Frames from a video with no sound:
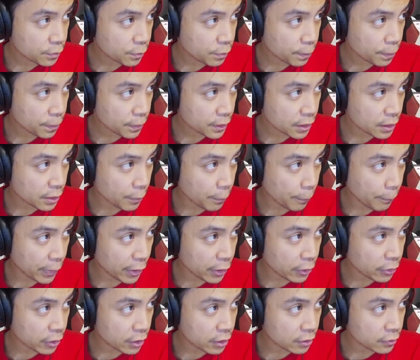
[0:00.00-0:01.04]
a
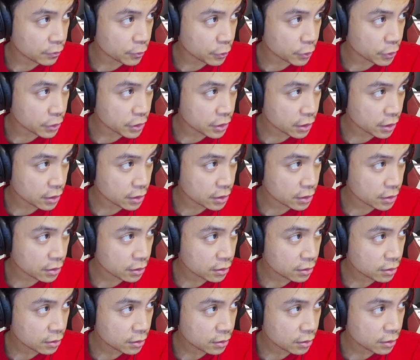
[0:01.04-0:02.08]
bear head for a chest.
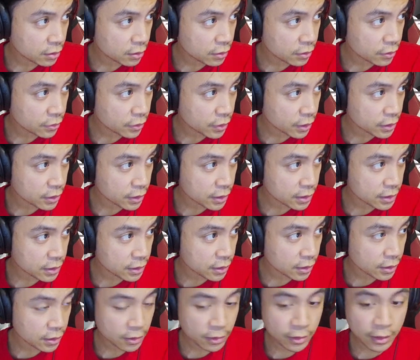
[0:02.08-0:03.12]
You guys can't see
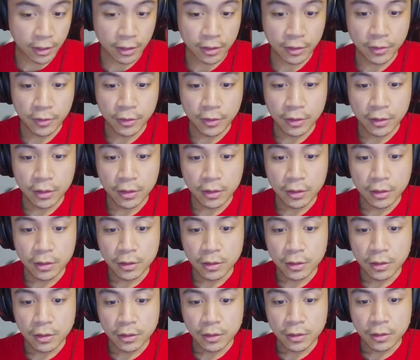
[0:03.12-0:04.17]
that.
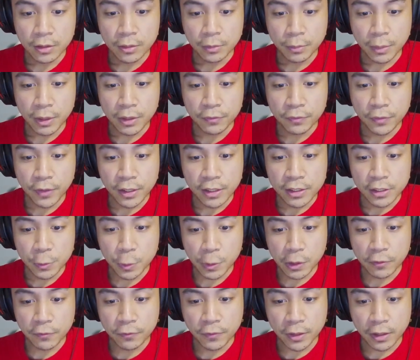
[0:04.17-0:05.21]
Main phase,
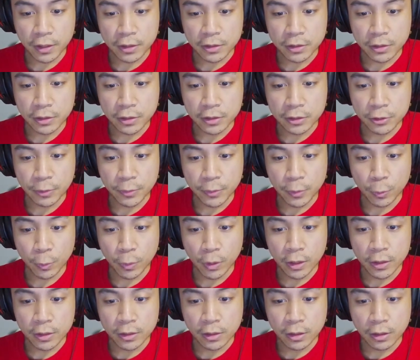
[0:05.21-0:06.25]
quick effect. You contribute
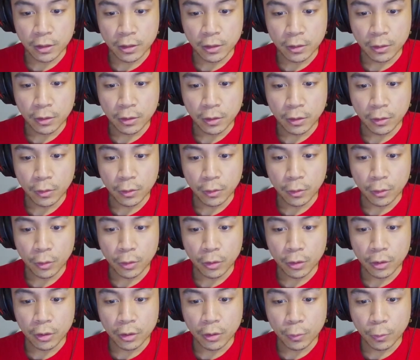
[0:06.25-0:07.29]
1
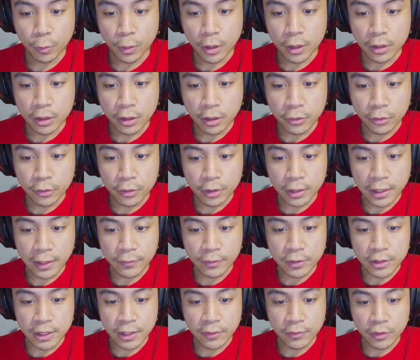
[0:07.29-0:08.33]
or 1 other
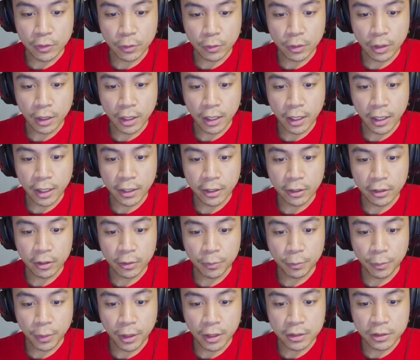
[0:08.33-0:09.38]
level 7 or higher
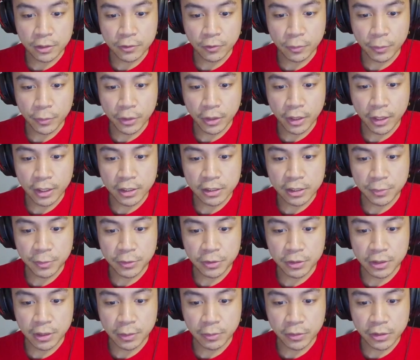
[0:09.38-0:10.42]
monster from your hand.
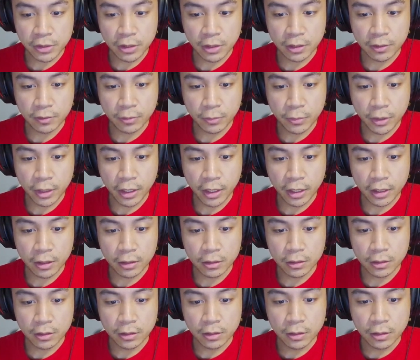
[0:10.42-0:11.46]
Special summon this card from your hand.
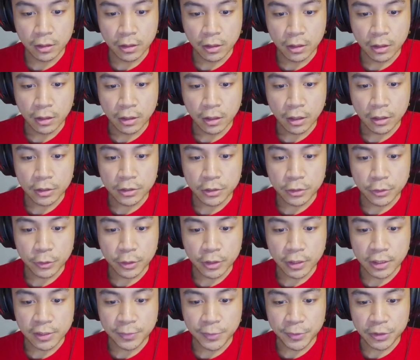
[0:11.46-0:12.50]
Also, you
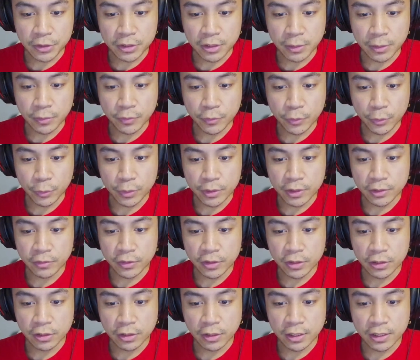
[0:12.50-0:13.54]
cannot special summon for the rest of this
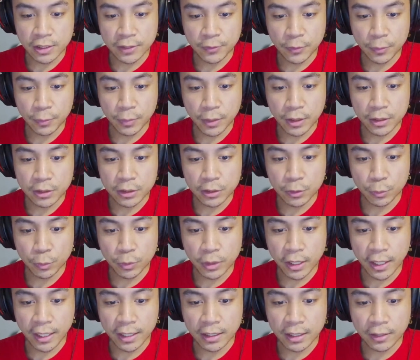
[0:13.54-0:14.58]
turn, except for monsters
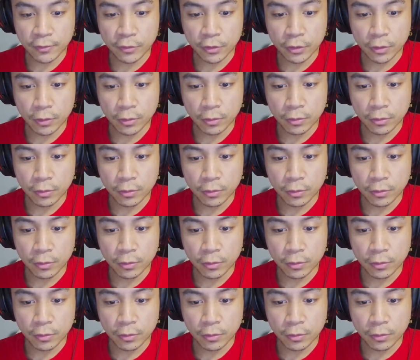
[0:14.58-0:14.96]
with a level.